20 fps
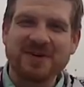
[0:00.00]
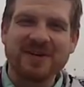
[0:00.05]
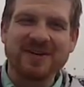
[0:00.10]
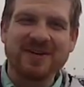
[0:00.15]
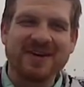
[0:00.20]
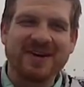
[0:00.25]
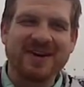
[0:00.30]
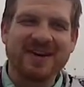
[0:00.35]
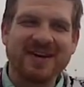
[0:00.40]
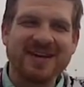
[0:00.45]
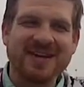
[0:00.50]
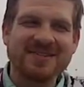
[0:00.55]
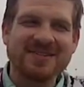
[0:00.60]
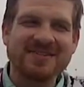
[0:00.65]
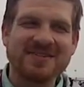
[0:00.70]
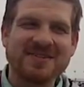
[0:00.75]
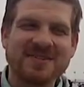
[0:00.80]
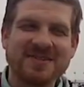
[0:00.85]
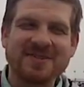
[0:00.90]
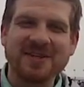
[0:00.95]
but I
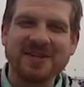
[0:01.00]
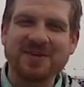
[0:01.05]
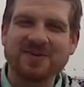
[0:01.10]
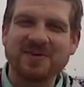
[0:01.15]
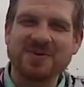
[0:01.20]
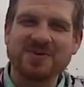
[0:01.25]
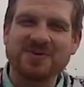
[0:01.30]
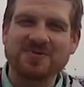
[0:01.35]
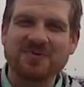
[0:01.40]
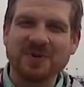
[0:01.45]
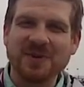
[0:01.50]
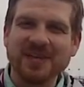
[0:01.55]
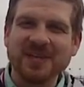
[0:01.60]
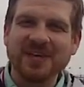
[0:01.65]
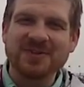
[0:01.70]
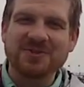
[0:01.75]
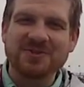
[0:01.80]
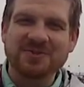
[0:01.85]
guess the thing that was really